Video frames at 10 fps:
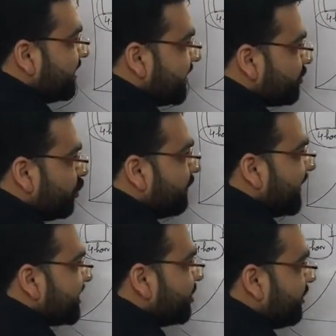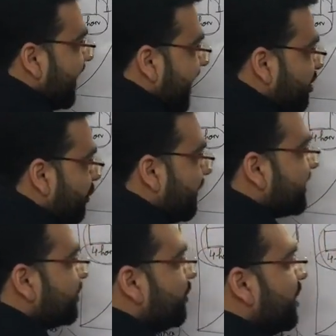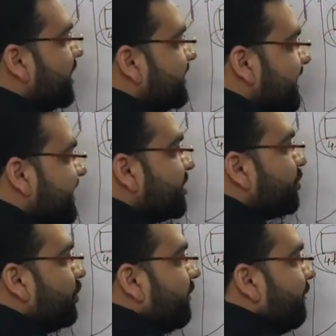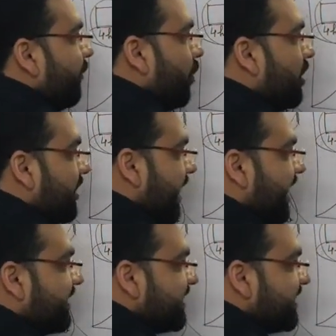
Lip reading: Just 2 plus 2 and 2 plus 2, this is 2, 4 and